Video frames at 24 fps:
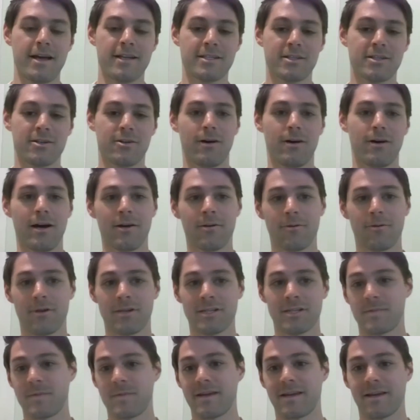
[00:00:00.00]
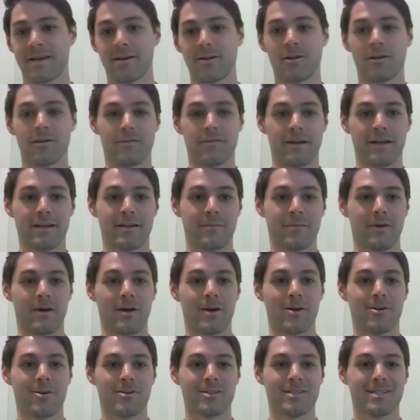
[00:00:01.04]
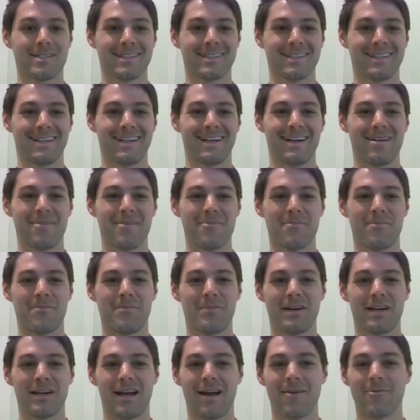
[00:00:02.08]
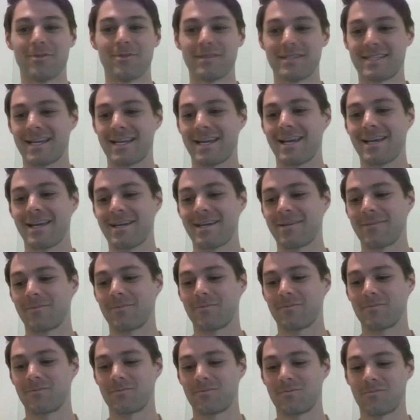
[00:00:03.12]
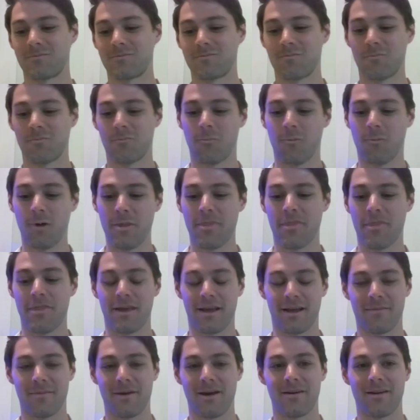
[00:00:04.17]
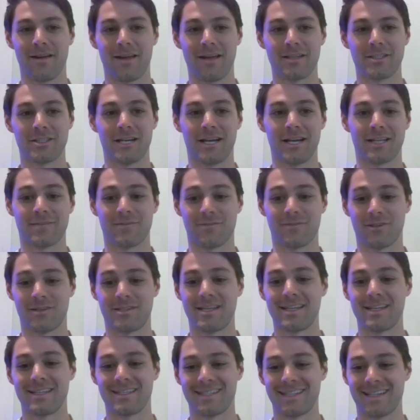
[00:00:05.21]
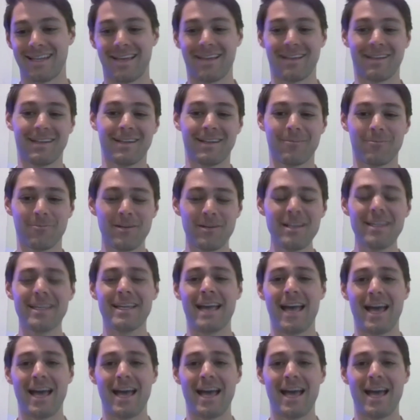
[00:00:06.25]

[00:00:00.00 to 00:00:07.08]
so I don't want to speak ill of any competitors, but I will say one thing about Ajax versus really